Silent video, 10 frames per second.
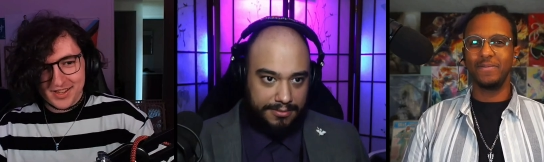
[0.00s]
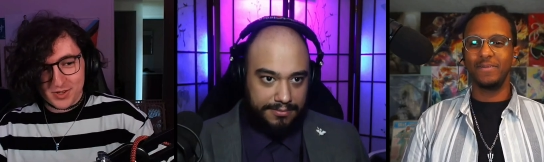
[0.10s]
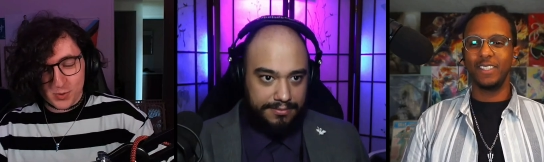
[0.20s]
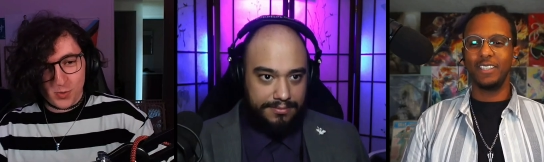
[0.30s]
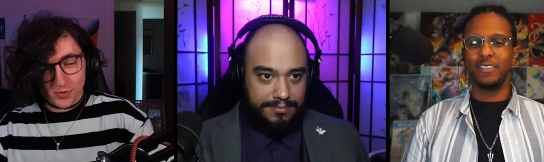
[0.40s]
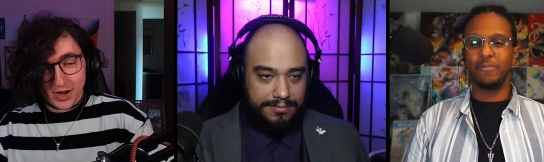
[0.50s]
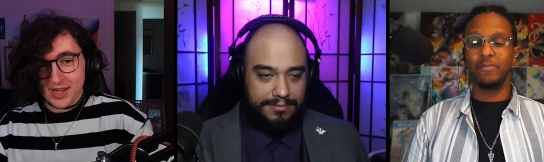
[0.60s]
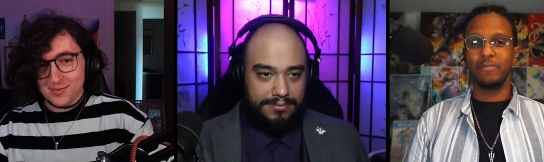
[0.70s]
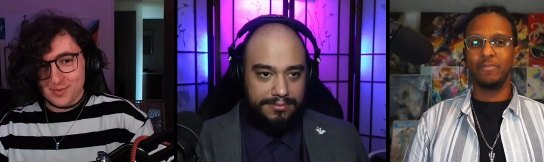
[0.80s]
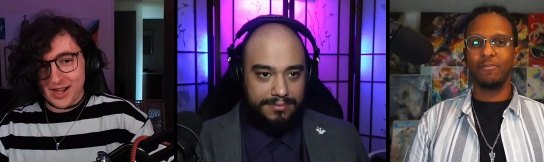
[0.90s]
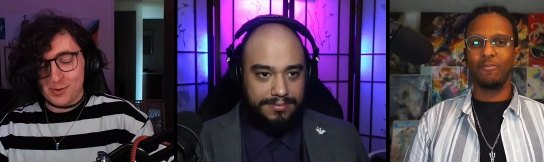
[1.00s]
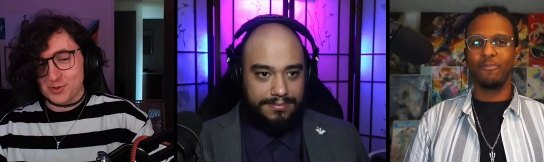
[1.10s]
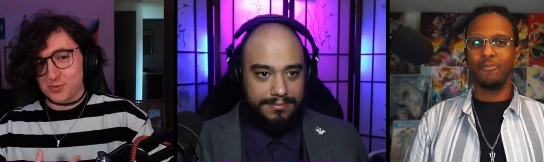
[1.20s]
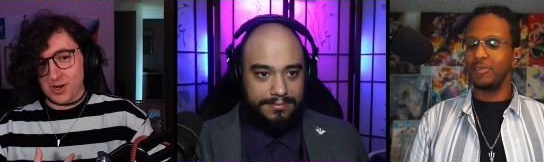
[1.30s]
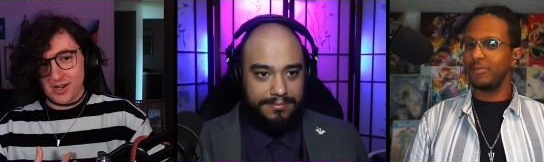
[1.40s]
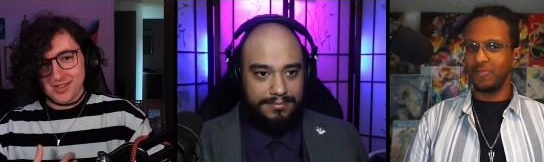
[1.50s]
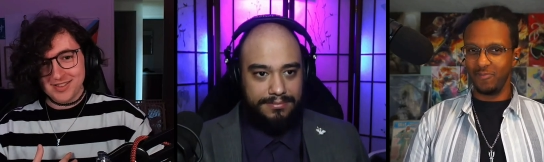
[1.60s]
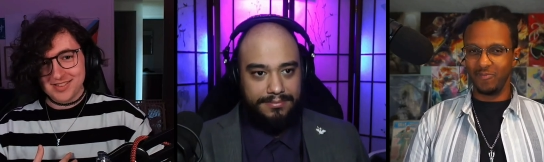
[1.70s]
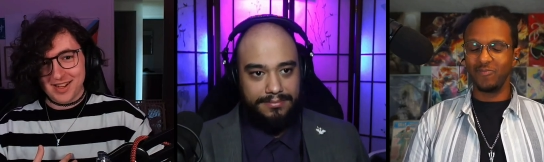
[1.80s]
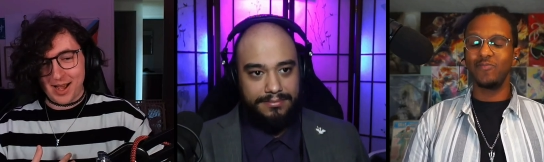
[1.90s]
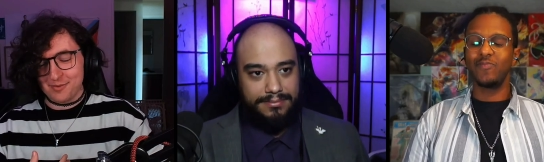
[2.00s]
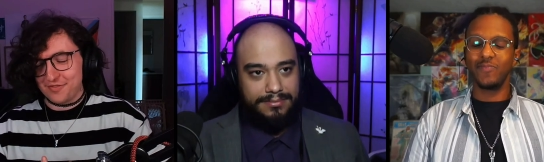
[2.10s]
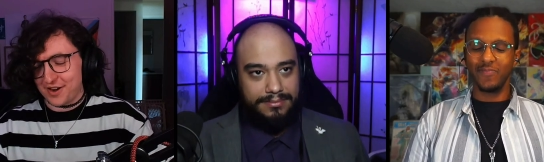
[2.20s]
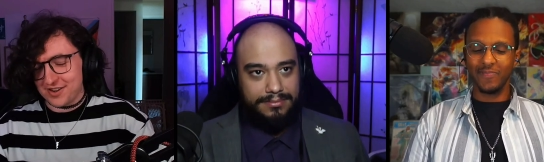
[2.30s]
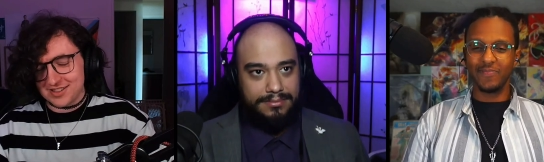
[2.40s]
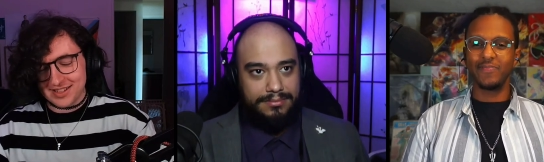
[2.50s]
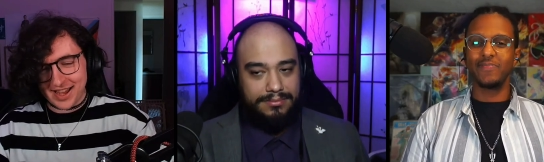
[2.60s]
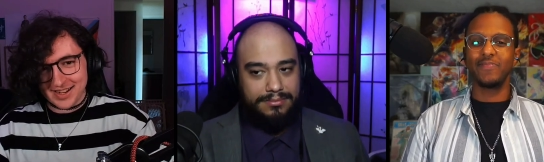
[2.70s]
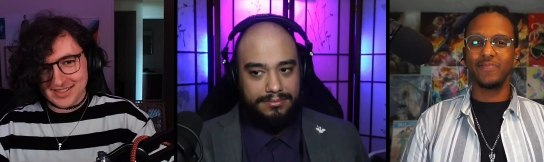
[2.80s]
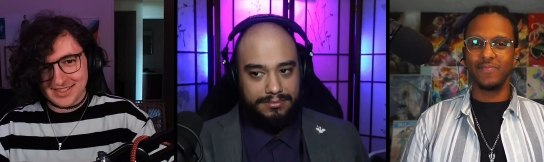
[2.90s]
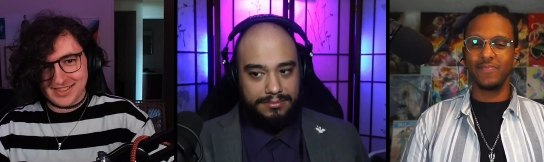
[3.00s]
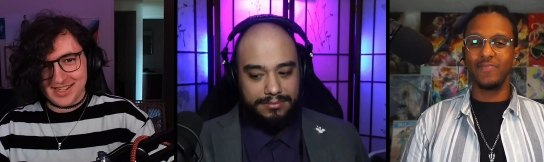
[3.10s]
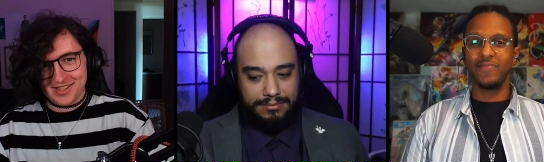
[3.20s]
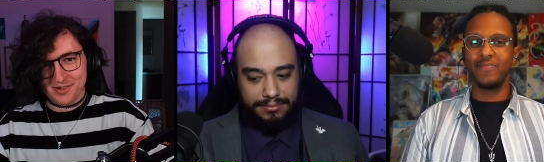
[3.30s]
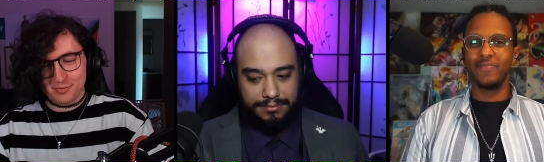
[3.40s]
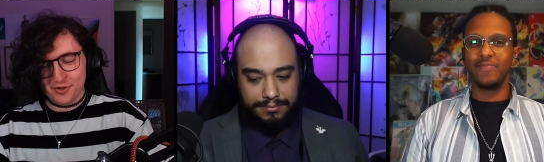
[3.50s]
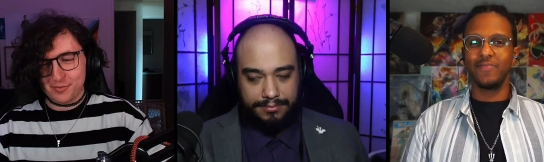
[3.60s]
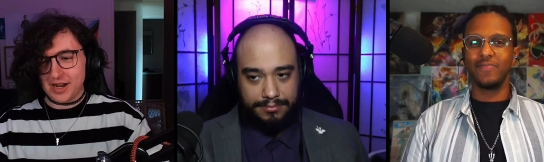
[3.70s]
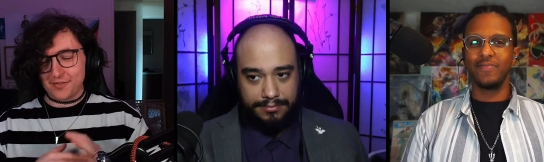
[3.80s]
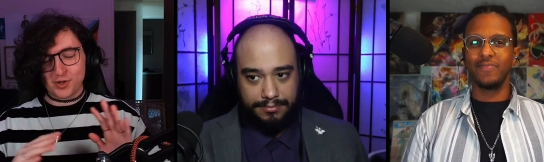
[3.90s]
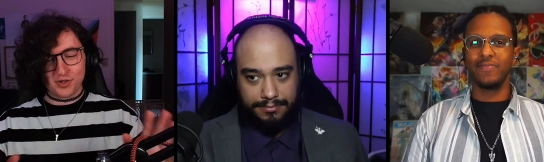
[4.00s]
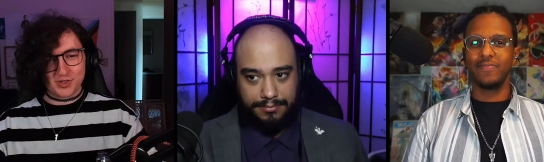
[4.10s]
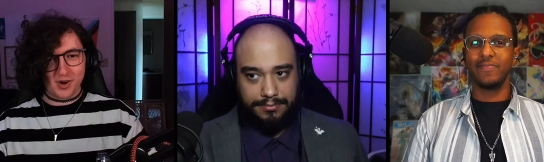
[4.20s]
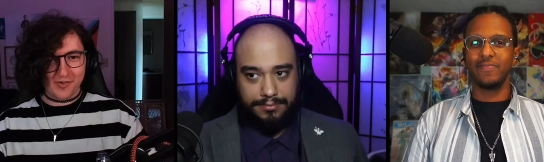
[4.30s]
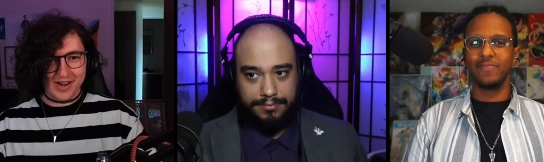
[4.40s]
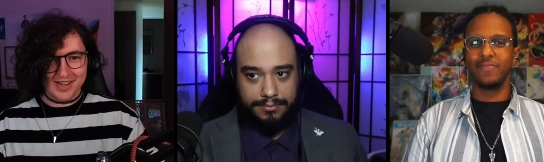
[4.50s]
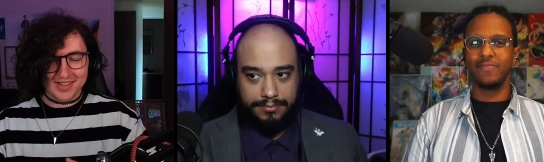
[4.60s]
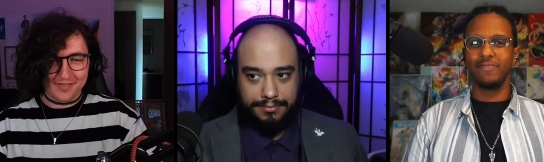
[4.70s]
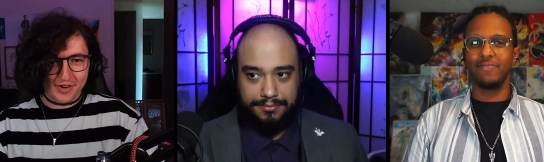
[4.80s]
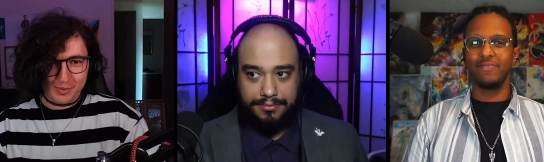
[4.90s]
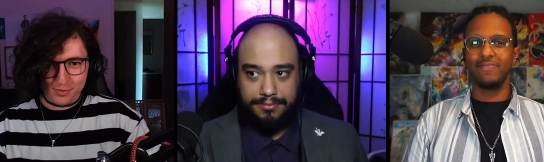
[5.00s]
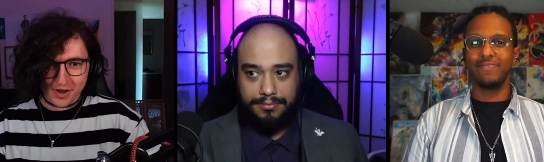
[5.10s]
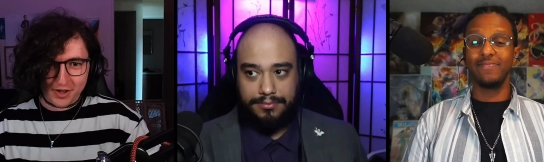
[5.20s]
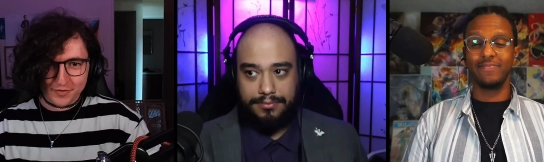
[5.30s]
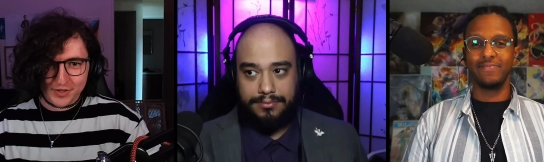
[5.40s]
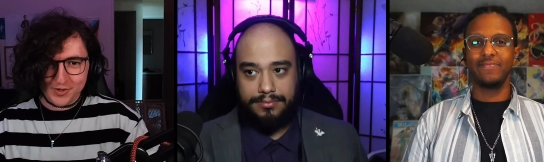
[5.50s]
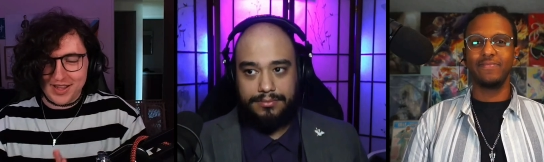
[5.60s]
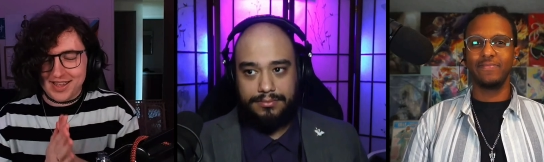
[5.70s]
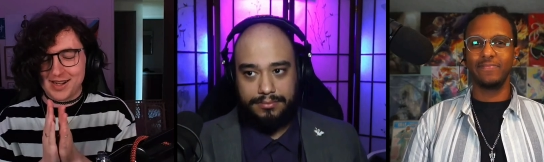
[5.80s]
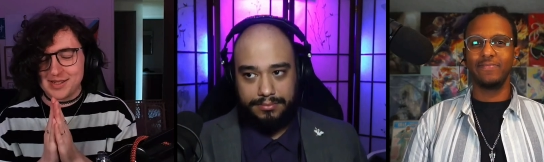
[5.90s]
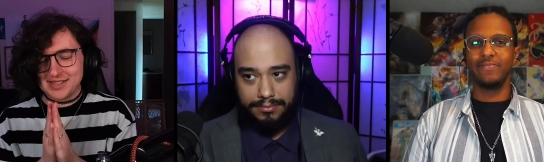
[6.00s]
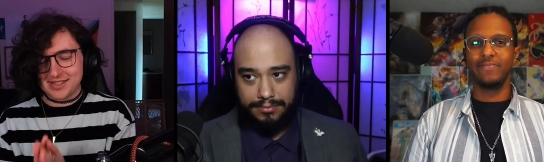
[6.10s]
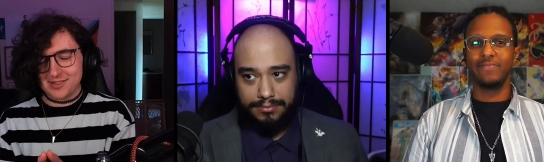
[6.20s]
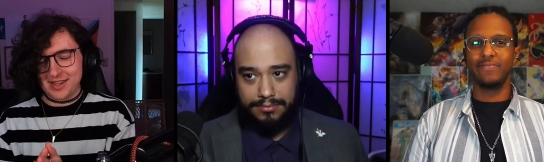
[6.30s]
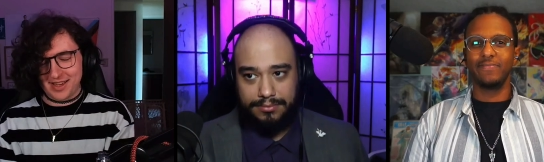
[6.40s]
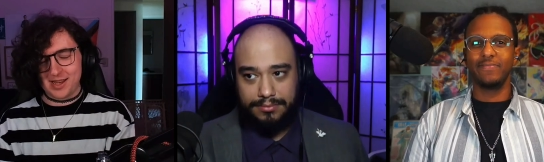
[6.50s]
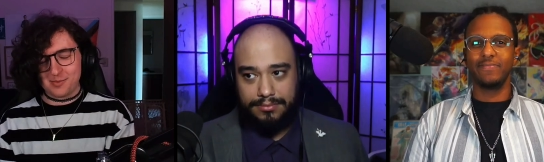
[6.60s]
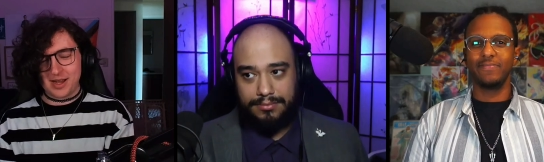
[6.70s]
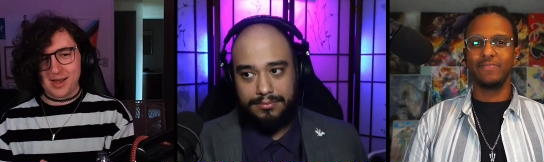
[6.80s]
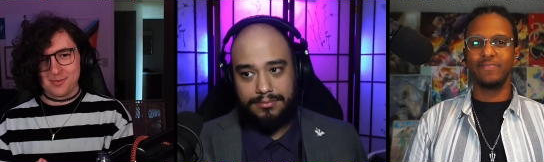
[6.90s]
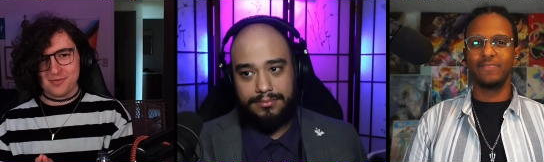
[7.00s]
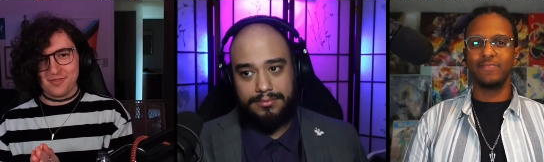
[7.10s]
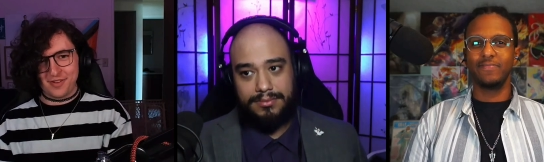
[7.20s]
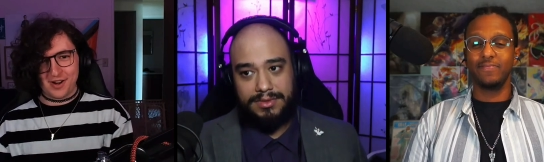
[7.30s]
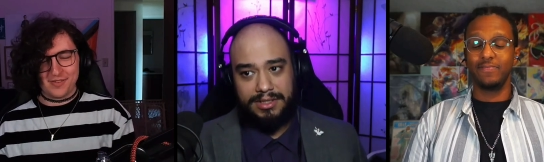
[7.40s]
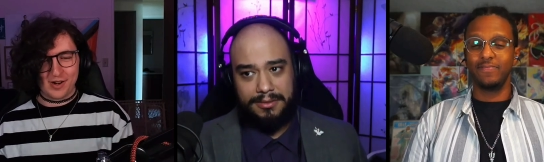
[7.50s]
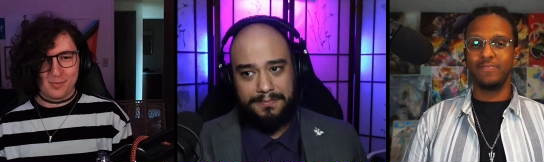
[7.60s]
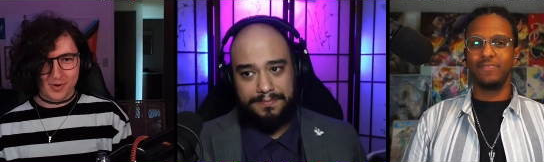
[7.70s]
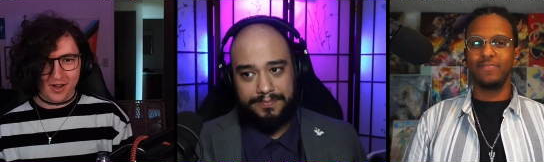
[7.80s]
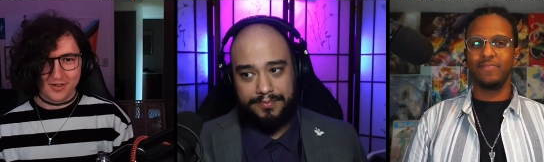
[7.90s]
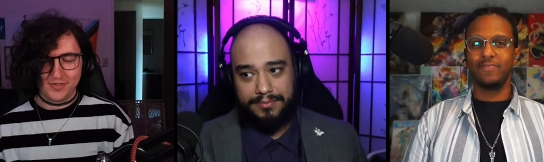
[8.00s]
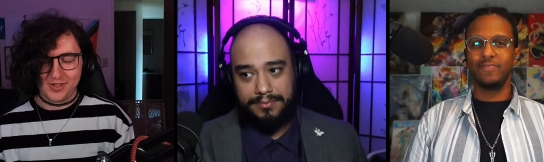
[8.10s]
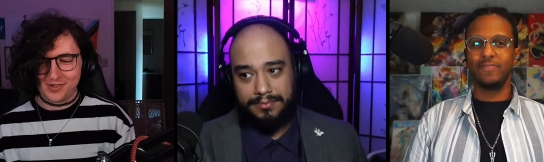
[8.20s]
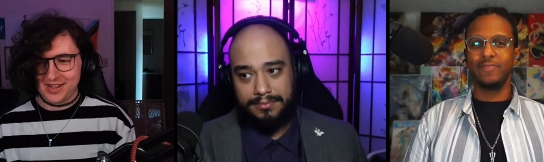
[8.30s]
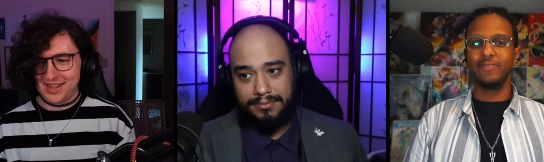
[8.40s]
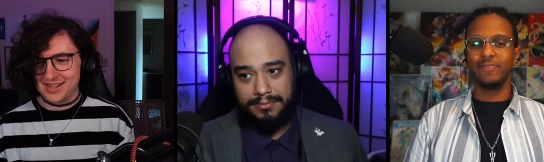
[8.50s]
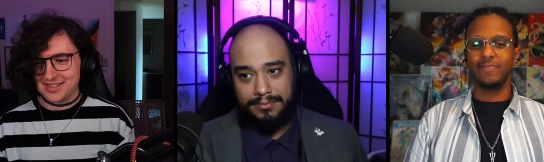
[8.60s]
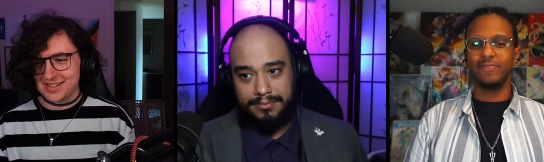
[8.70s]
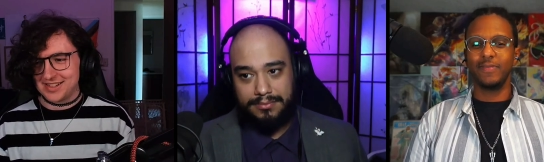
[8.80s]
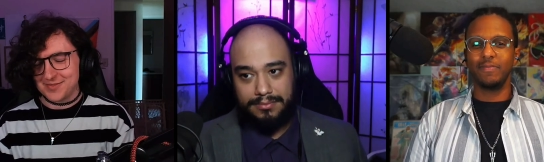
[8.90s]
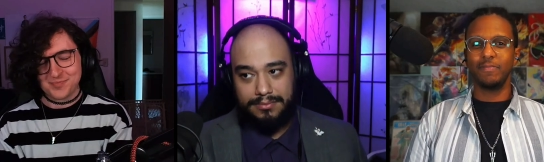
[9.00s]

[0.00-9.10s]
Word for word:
Speaker 1: you were right. I was wrong. I'm very glad to see your improvement. I've told you already that I'm very proud of you, and I still am. I'm very, very proud of you. And uh,